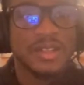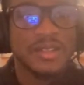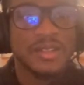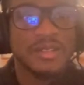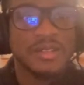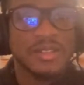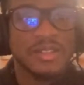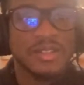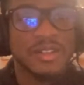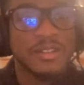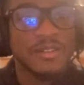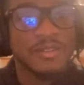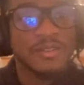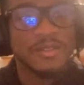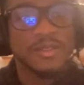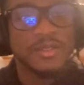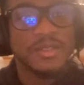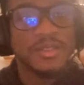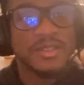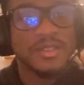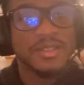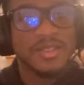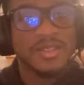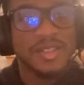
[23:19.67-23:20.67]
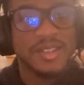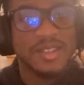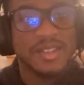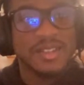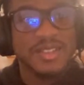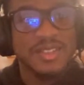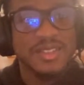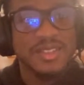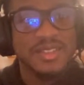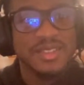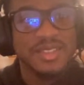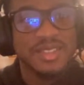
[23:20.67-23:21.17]
comfort.
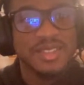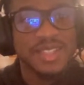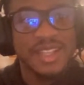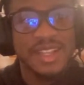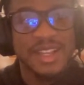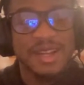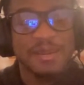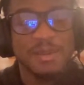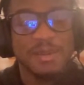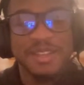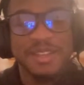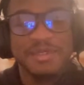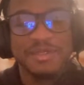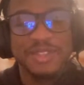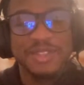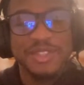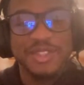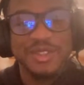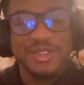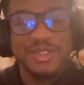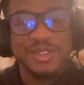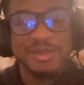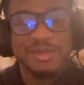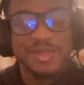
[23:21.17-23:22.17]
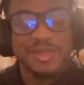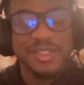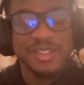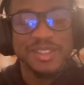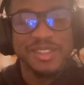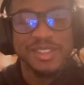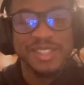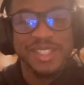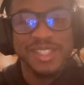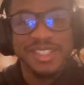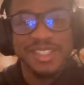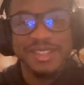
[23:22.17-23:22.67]
Honestly, I'm not even trolling, bro.
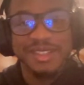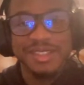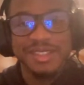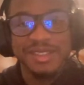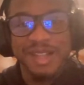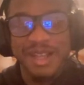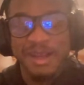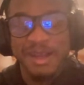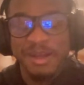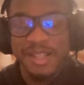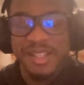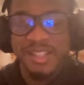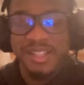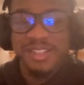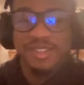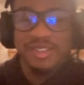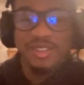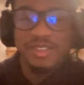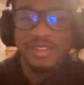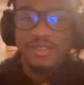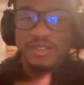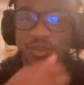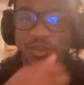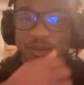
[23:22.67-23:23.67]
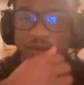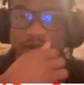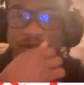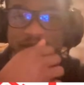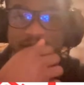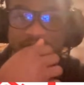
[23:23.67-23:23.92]
Like, I literally feel better